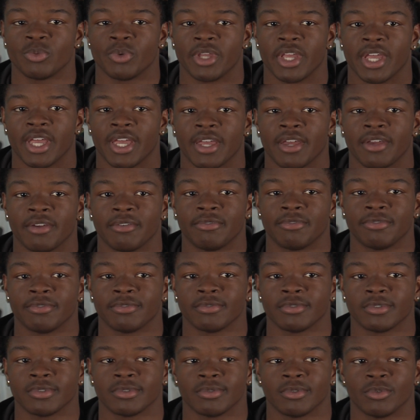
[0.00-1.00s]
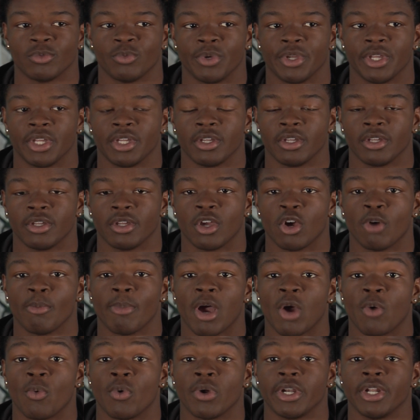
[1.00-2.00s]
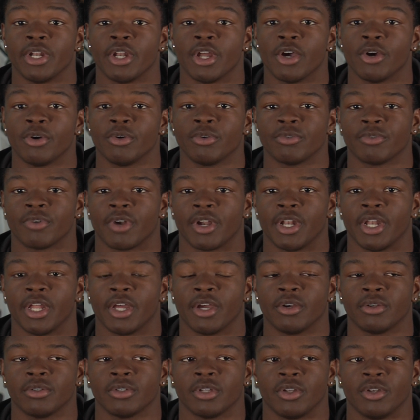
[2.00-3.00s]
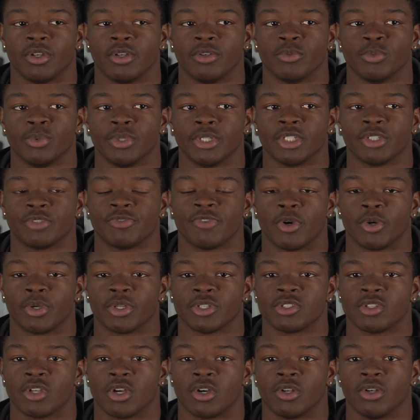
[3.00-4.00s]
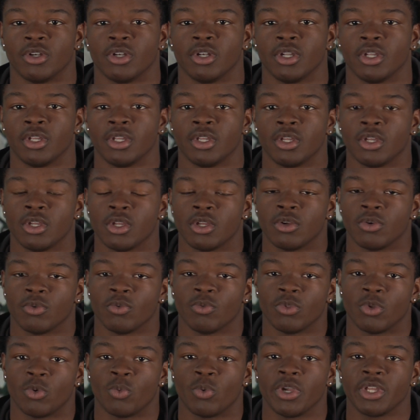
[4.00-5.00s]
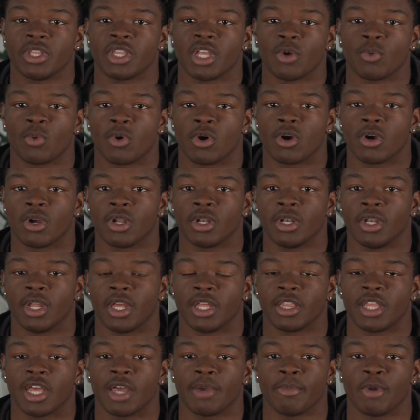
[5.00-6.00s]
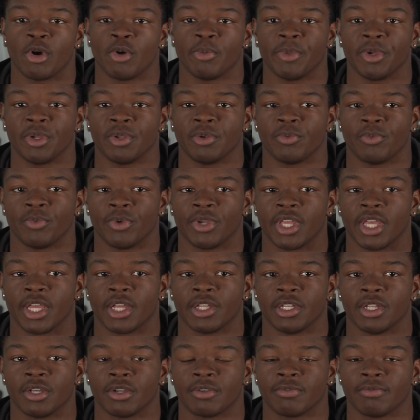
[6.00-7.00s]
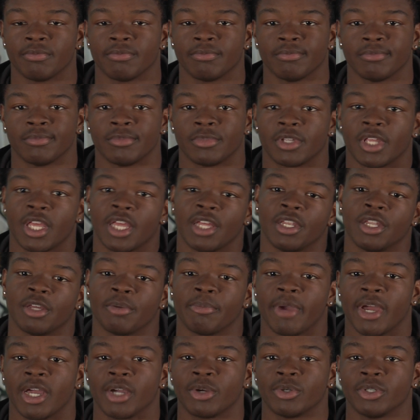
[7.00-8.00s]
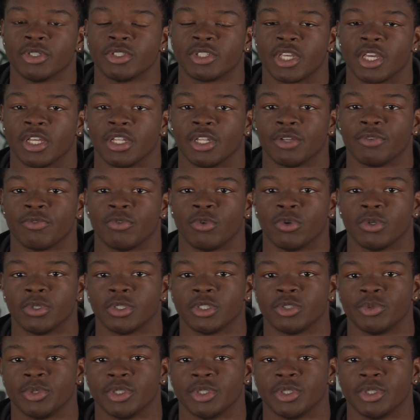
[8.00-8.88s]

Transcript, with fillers: We have, we go by 1 and 0 right now, and we're just focused on the week that we're on at that moment. We can't look, can't look backwards, can't look forwards.